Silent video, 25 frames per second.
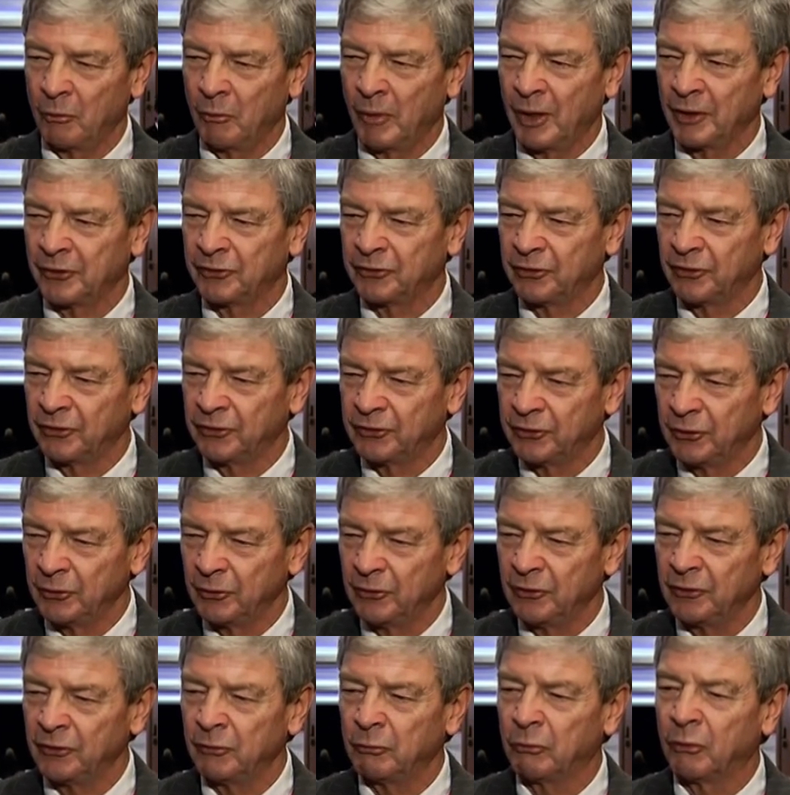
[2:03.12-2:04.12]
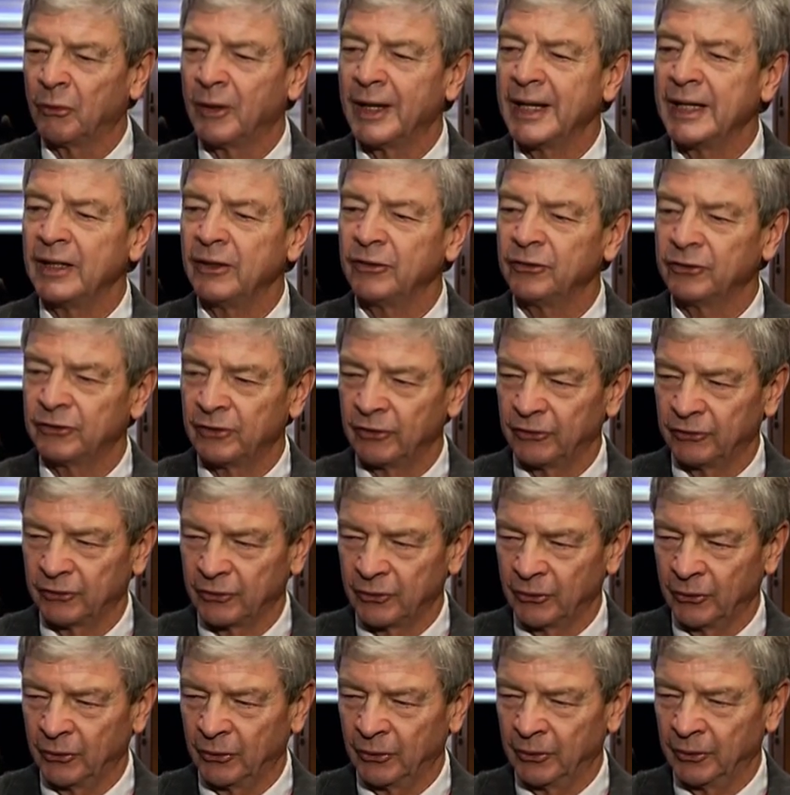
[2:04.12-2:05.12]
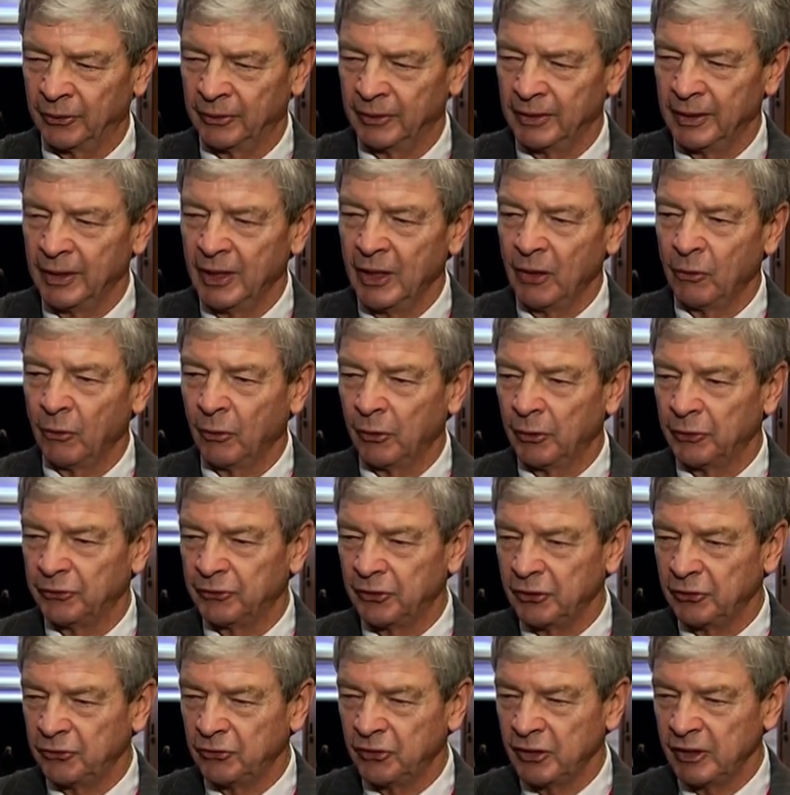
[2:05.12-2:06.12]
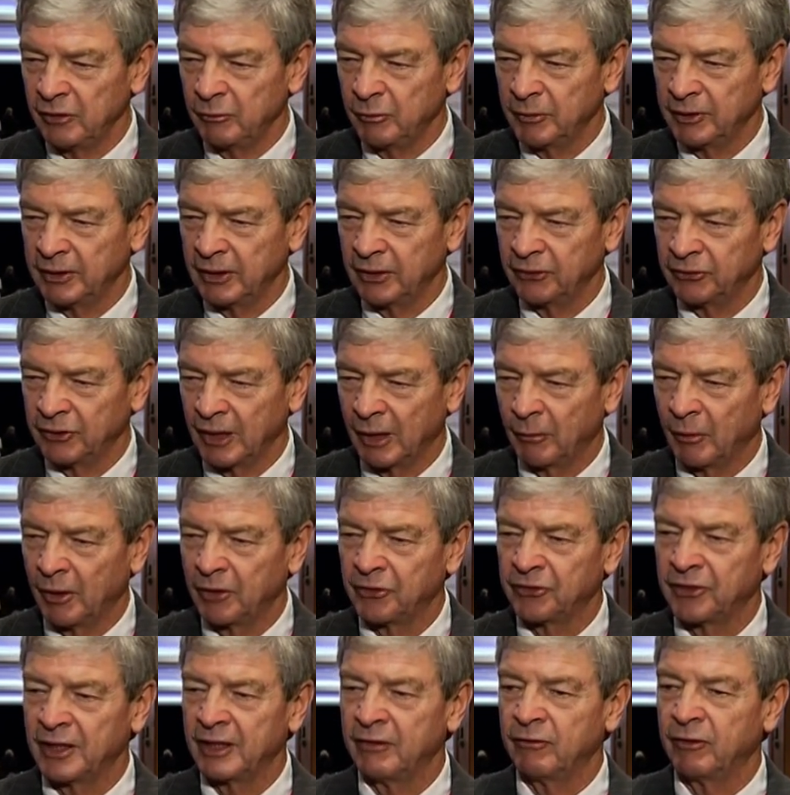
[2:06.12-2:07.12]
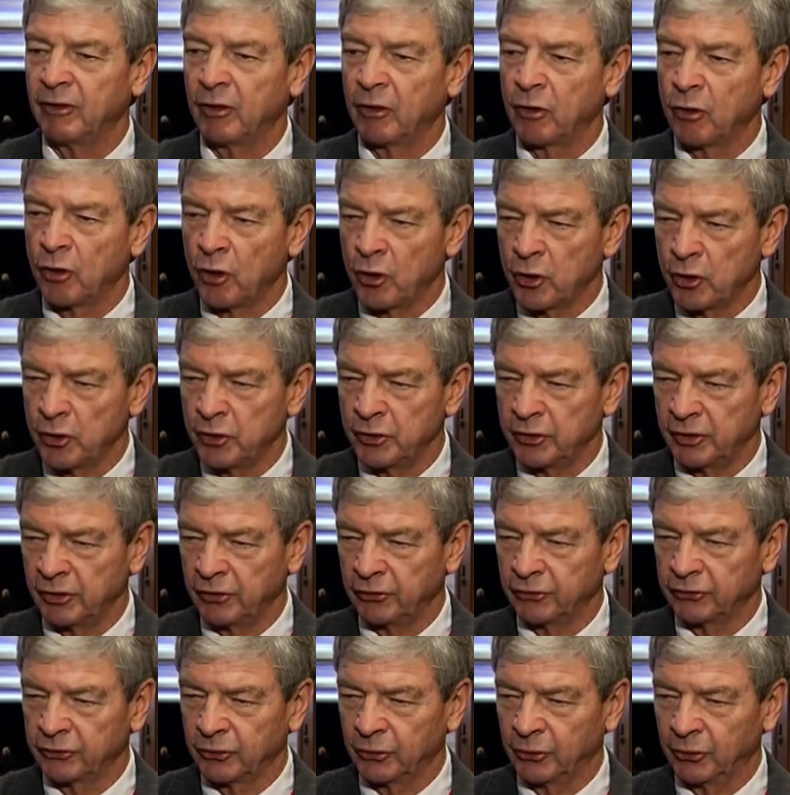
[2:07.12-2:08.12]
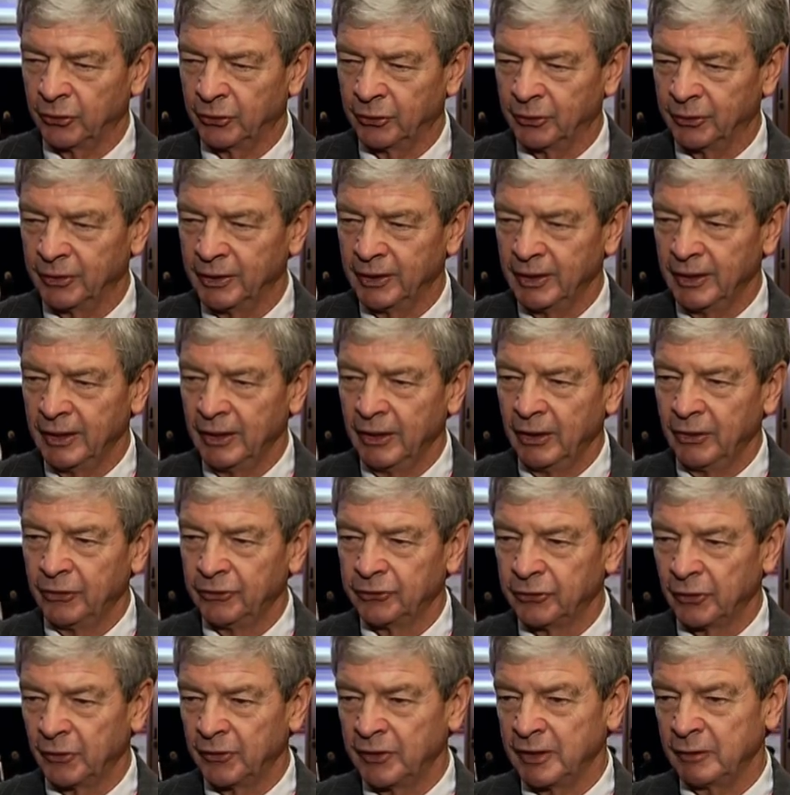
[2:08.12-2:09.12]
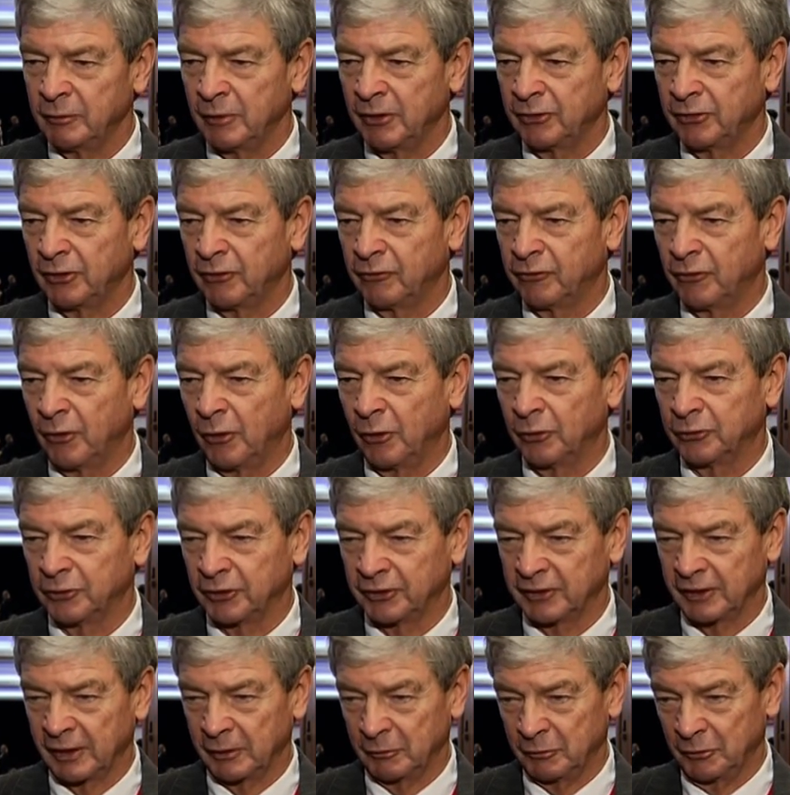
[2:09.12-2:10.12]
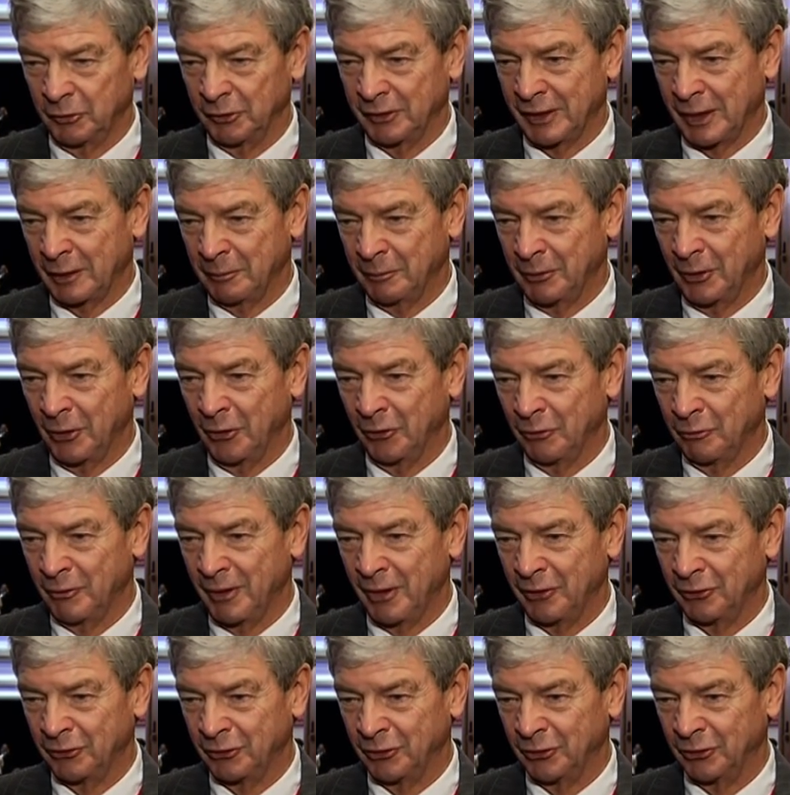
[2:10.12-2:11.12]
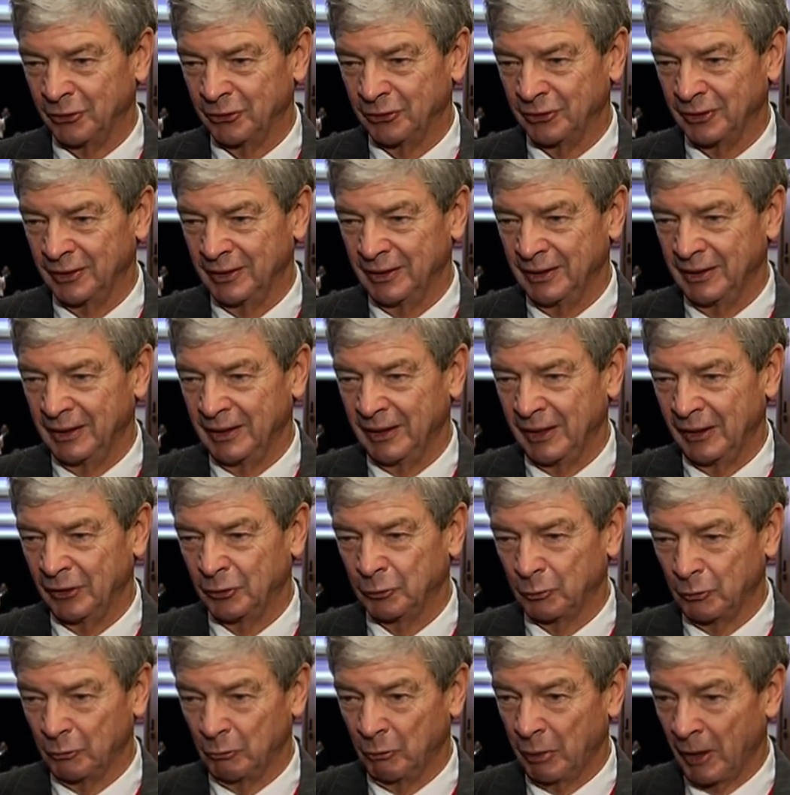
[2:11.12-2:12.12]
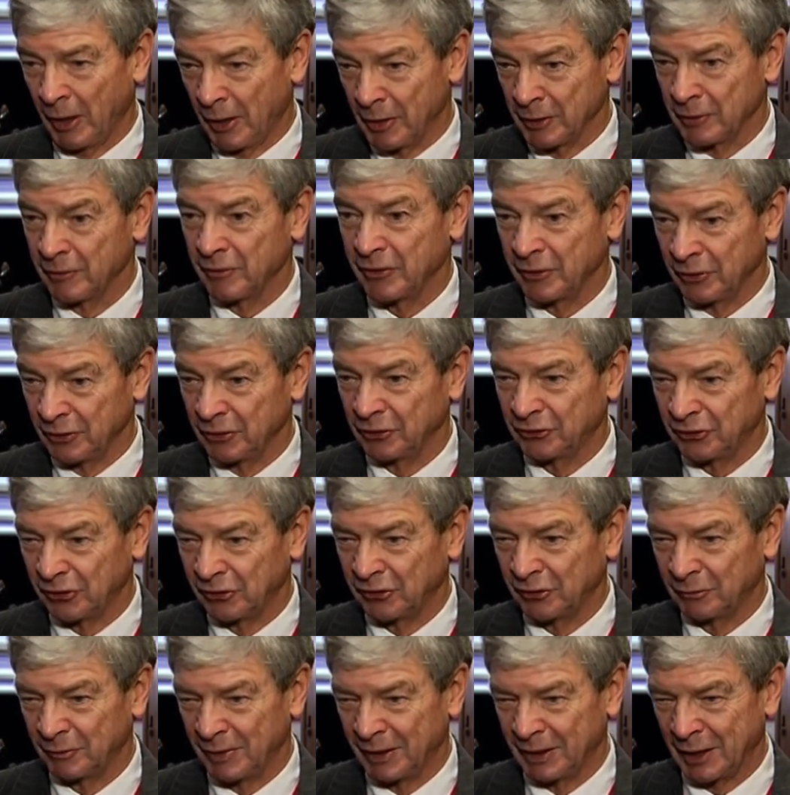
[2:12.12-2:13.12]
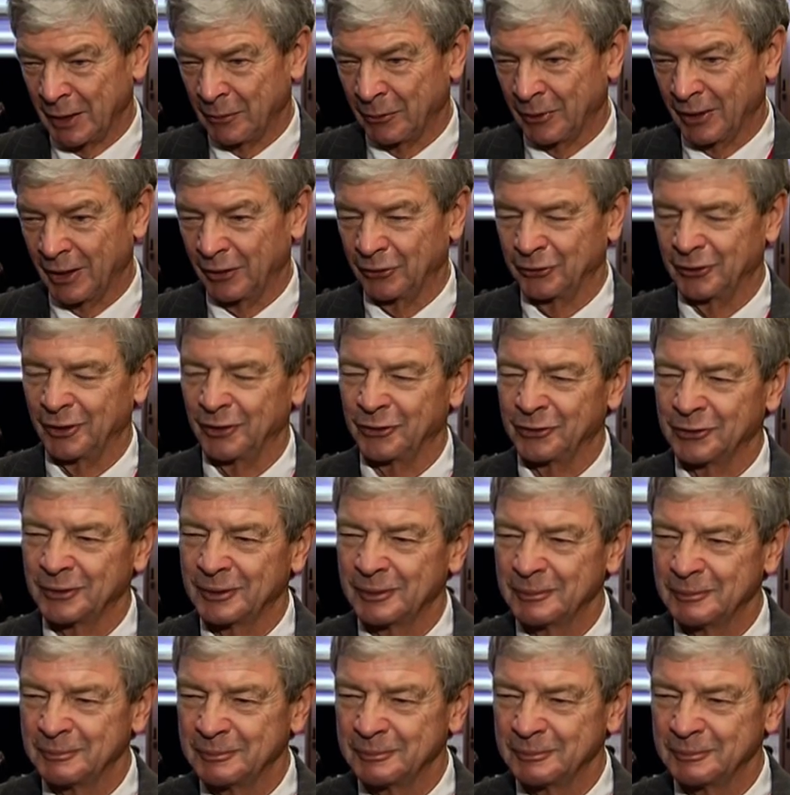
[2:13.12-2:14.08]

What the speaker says: much the student brings to school, whereas the achievement is how much they've learned in school. So the admission folks look at both measures as part of their decision-making process.